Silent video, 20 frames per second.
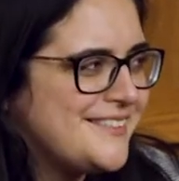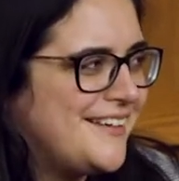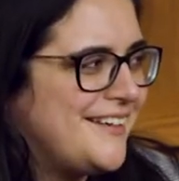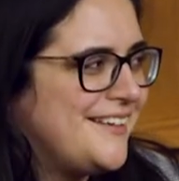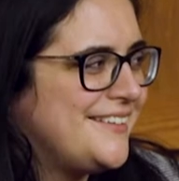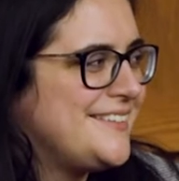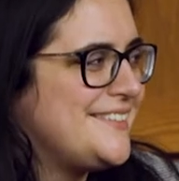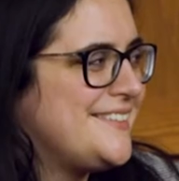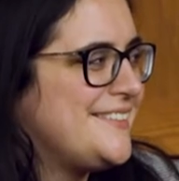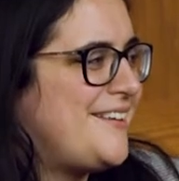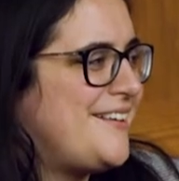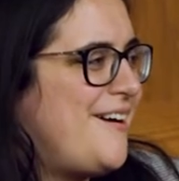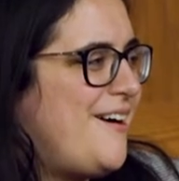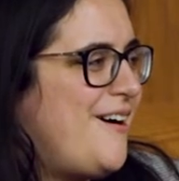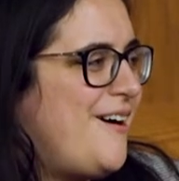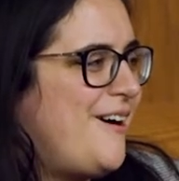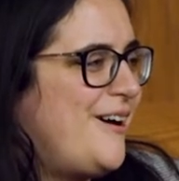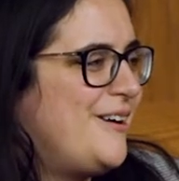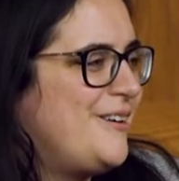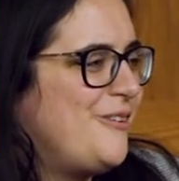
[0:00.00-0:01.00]
It's, uh,
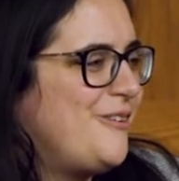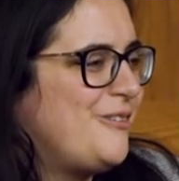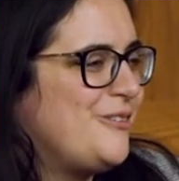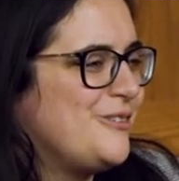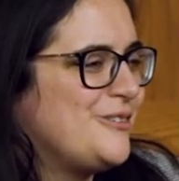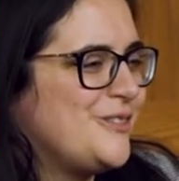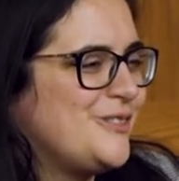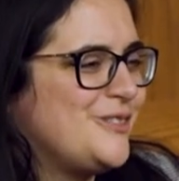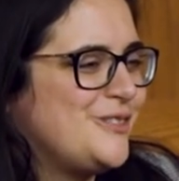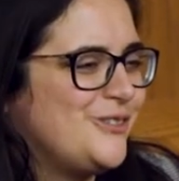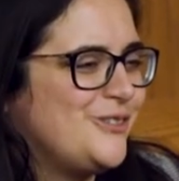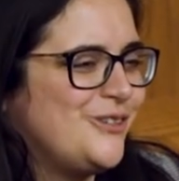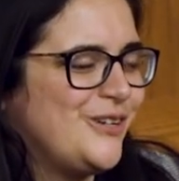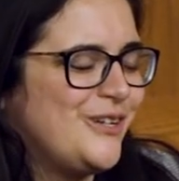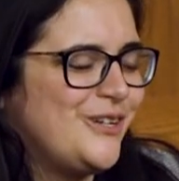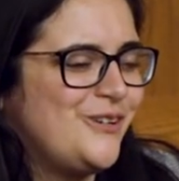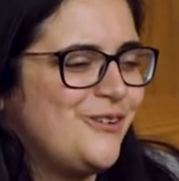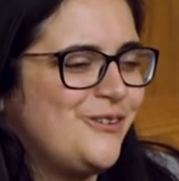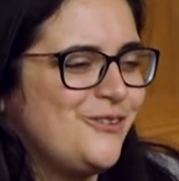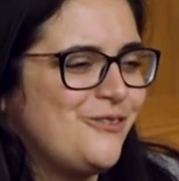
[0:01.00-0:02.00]
I know there's a
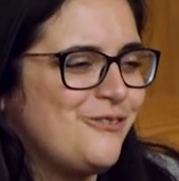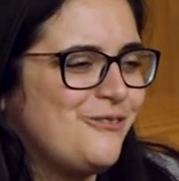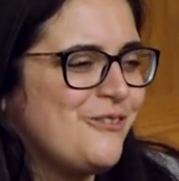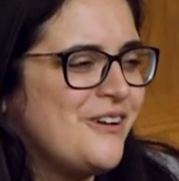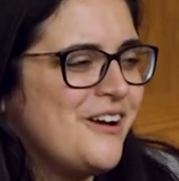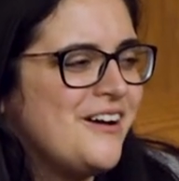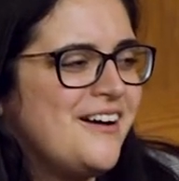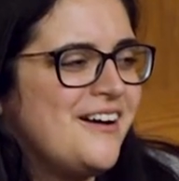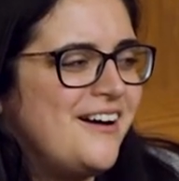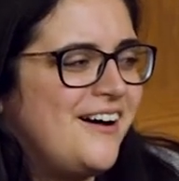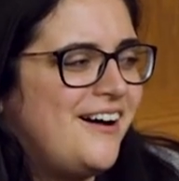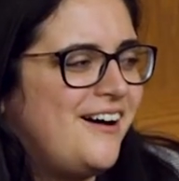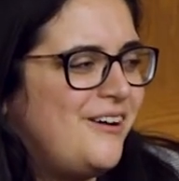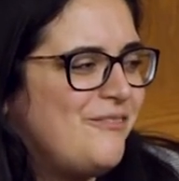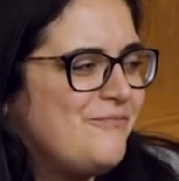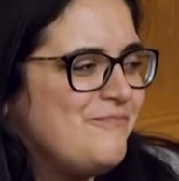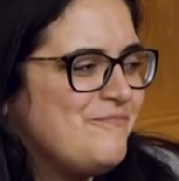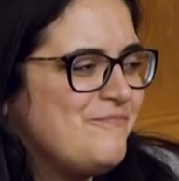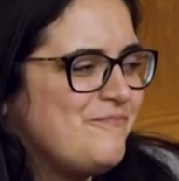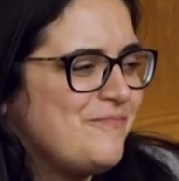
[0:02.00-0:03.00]
student who
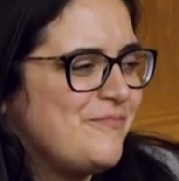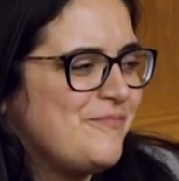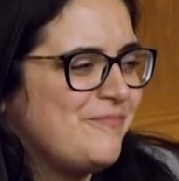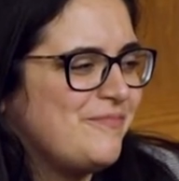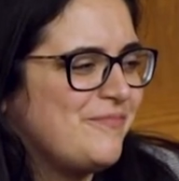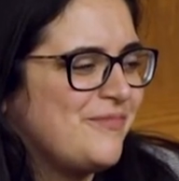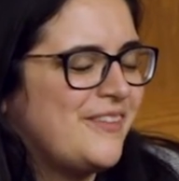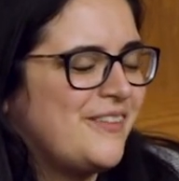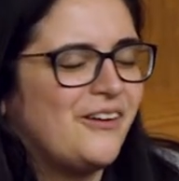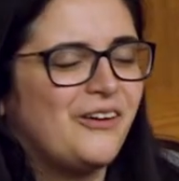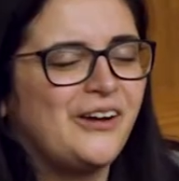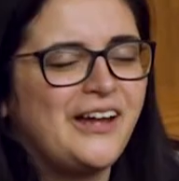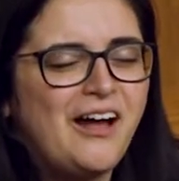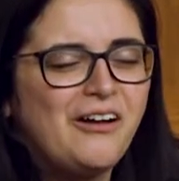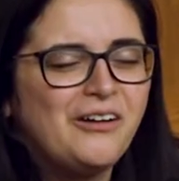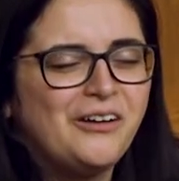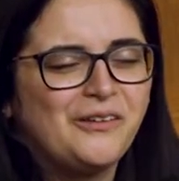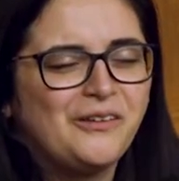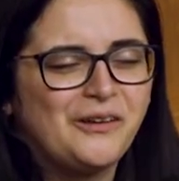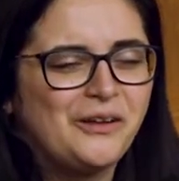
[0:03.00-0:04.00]
um, their
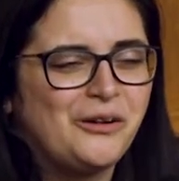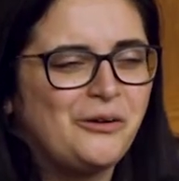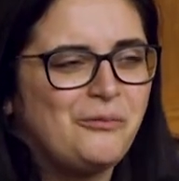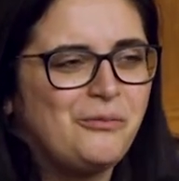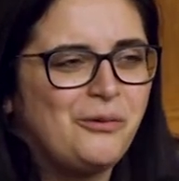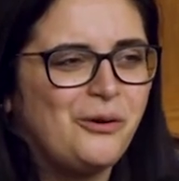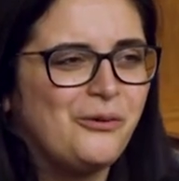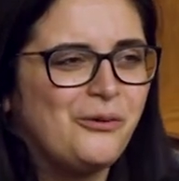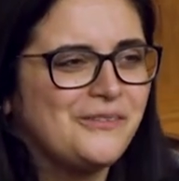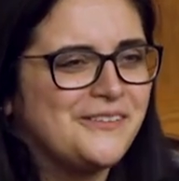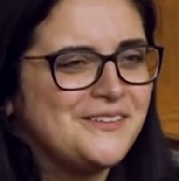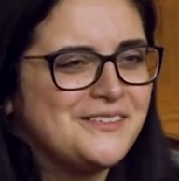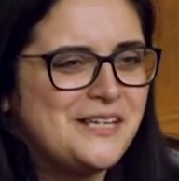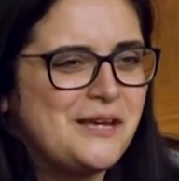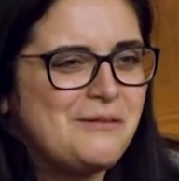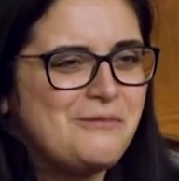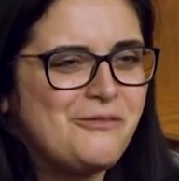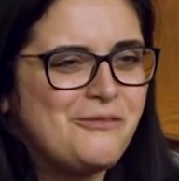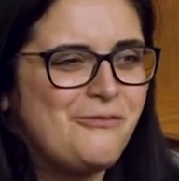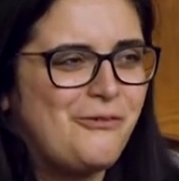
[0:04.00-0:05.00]
calculator broke the day
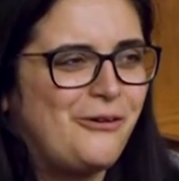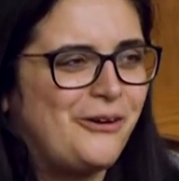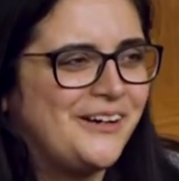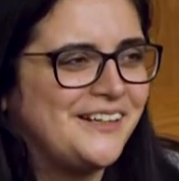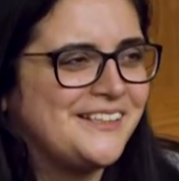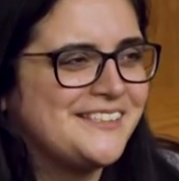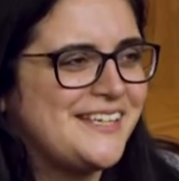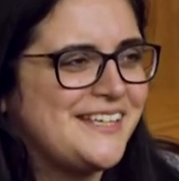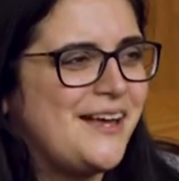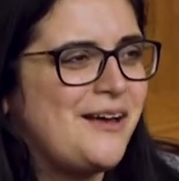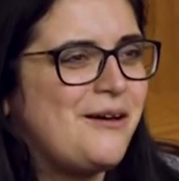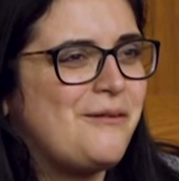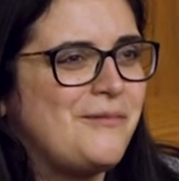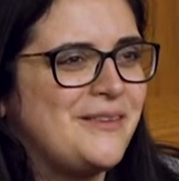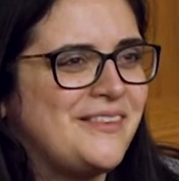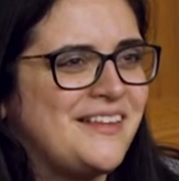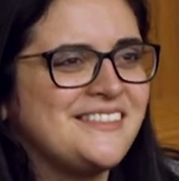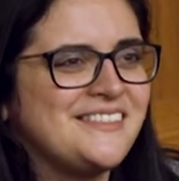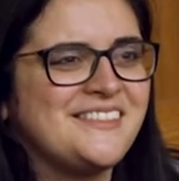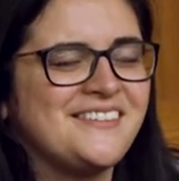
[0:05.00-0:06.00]
before an exam,
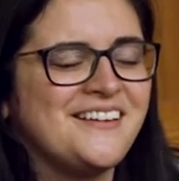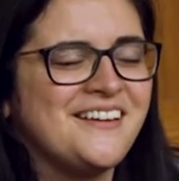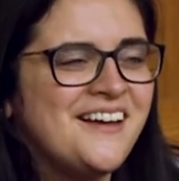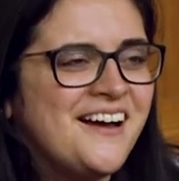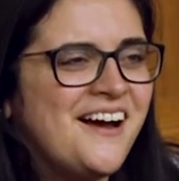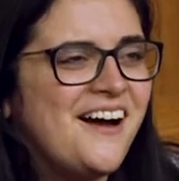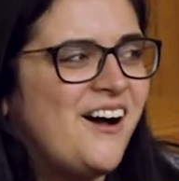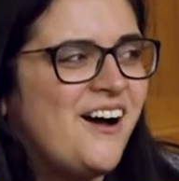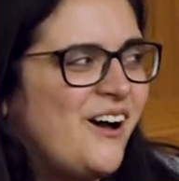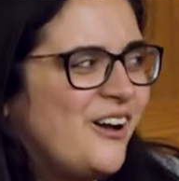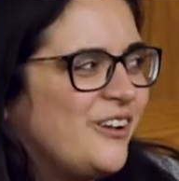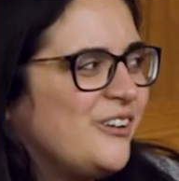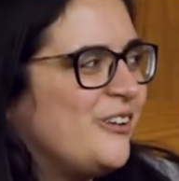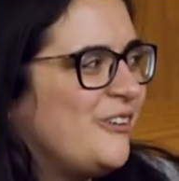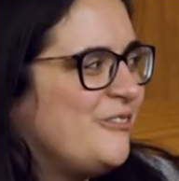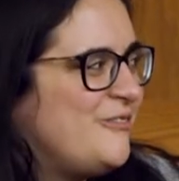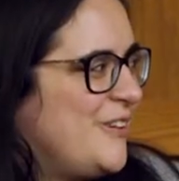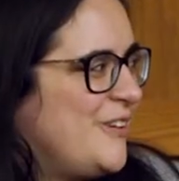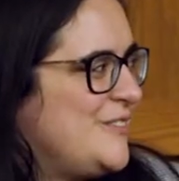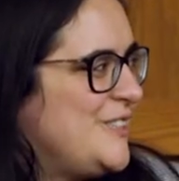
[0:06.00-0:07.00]
and that's a
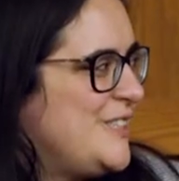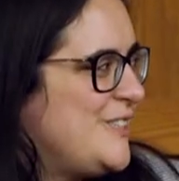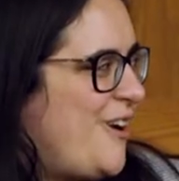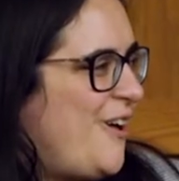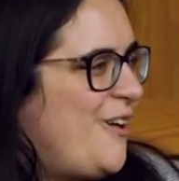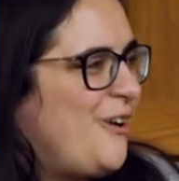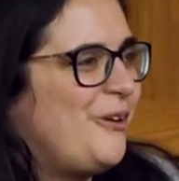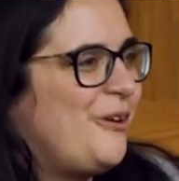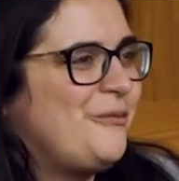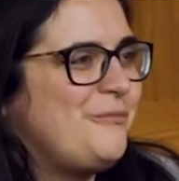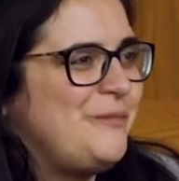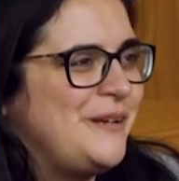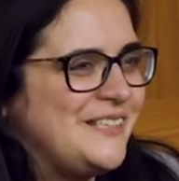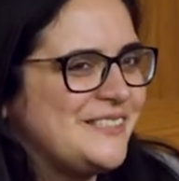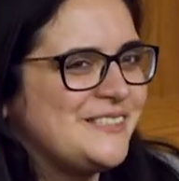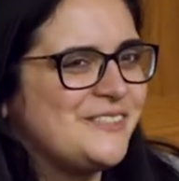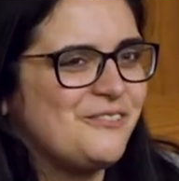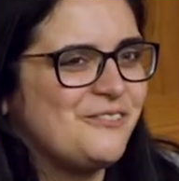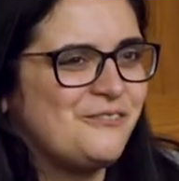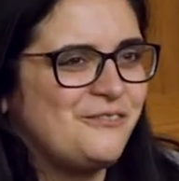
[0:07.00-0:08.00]
$150
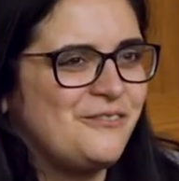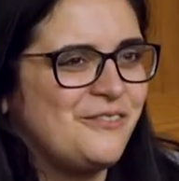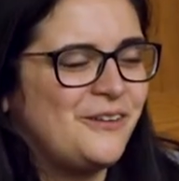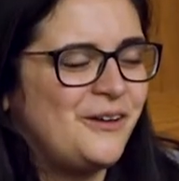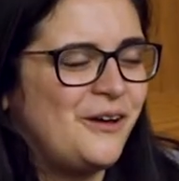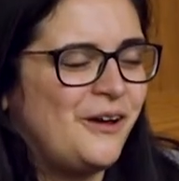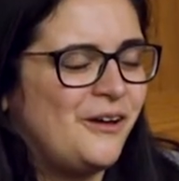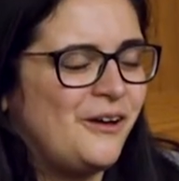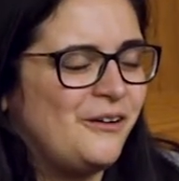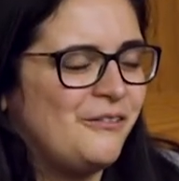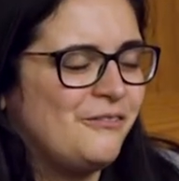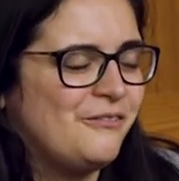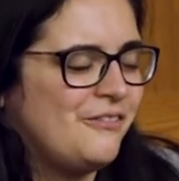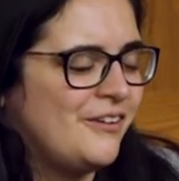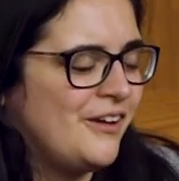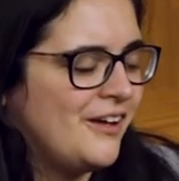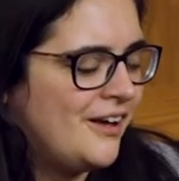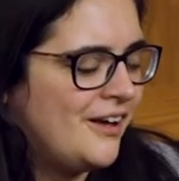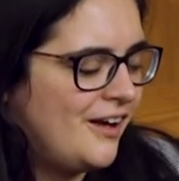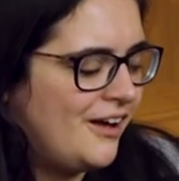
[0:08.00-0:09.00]
piece of, of
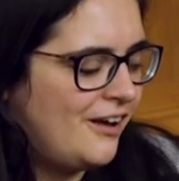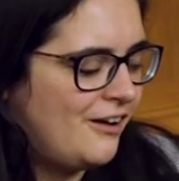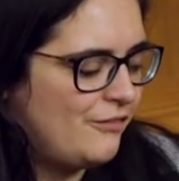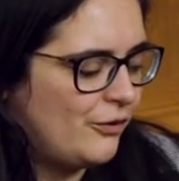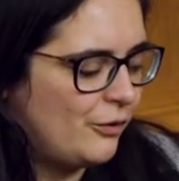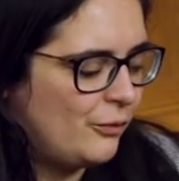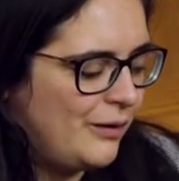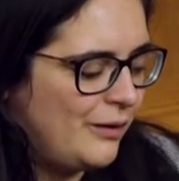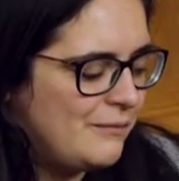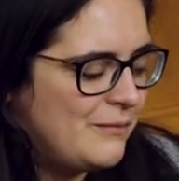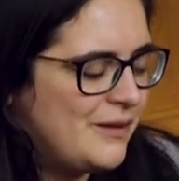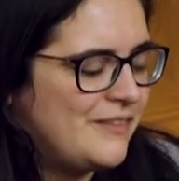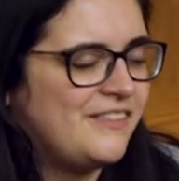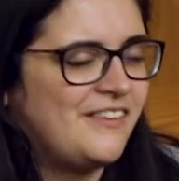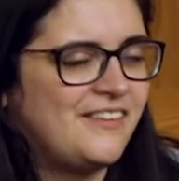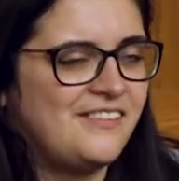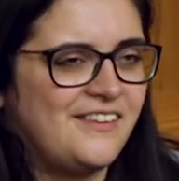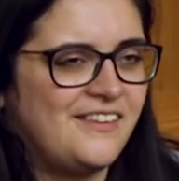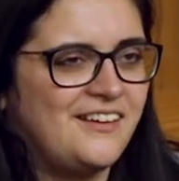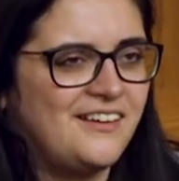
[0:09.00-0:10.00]
of equipment
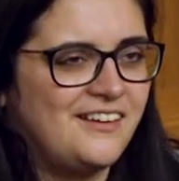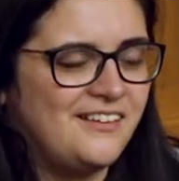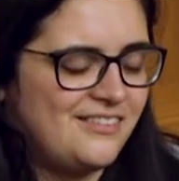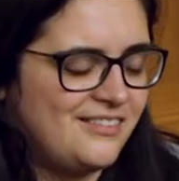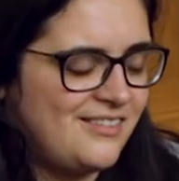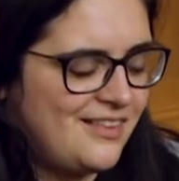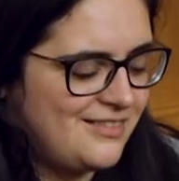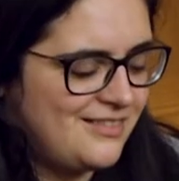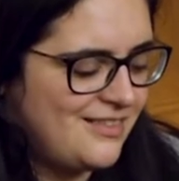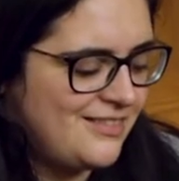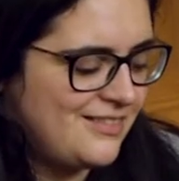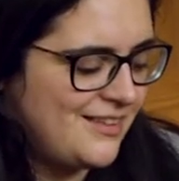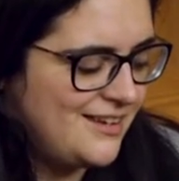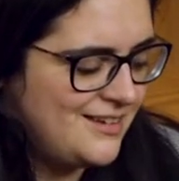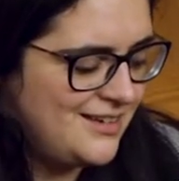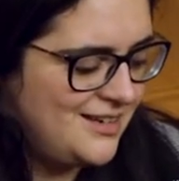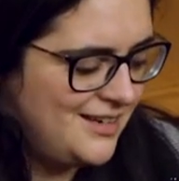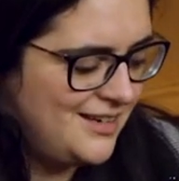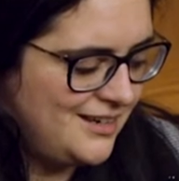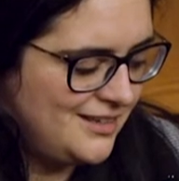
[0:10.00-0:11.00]
that they, they, that they
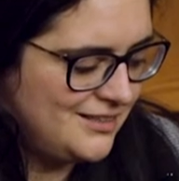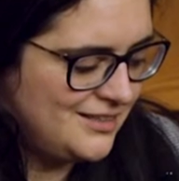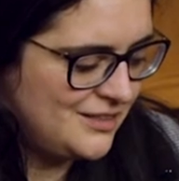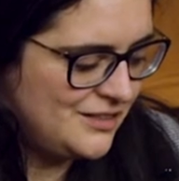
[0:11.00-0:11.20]
need.